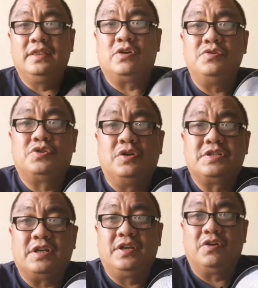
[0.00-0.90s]
The
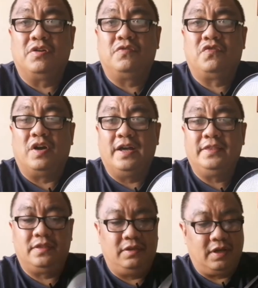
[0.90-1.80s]
controls are here on
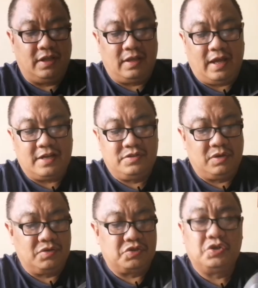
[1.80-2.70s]
front. You can
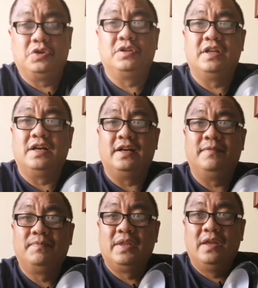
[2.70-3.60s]
actually control
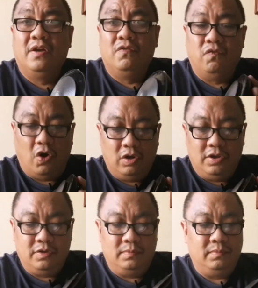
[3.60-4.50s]
the
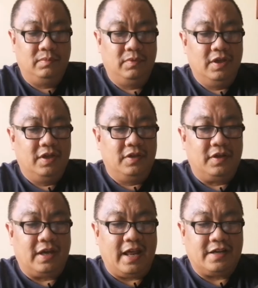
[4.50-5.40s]
volume.
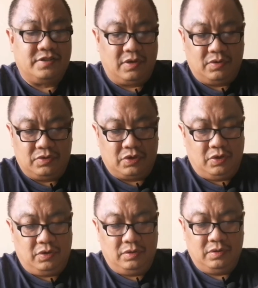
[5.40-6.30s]
You can actually
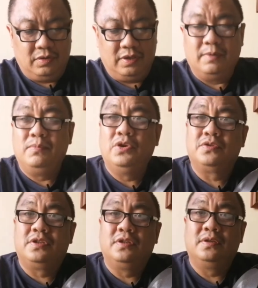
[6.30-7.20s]
control the
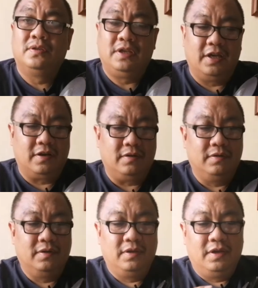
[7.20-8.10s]
mute here.
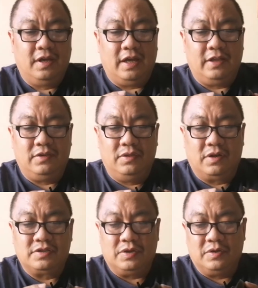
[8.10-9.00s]
And
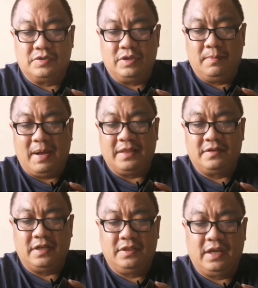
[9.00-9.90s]
there's also the
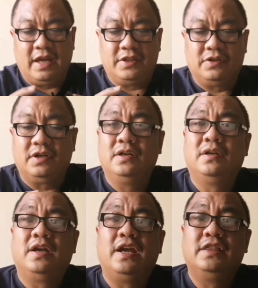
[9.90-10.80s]
battery indicator
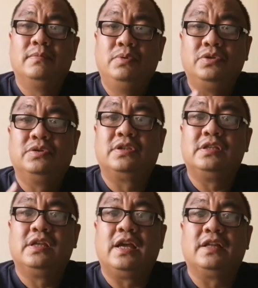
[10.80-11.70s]
and the Bluetooth
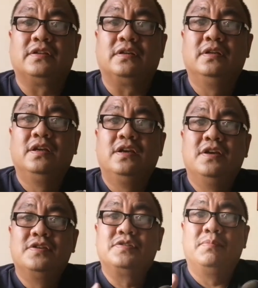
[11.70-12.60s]
indicator.
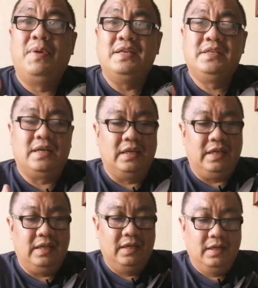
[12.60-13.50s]
So
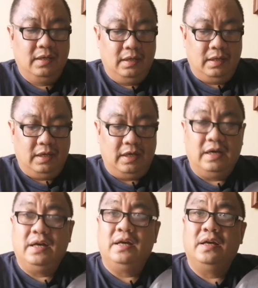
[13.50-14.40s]
basically,
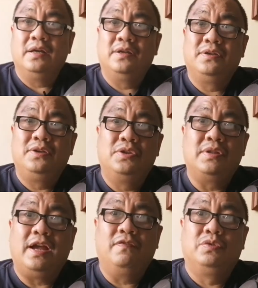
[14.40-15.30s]
you
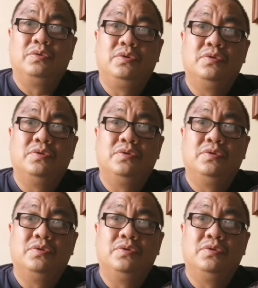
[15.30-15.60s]
don't have to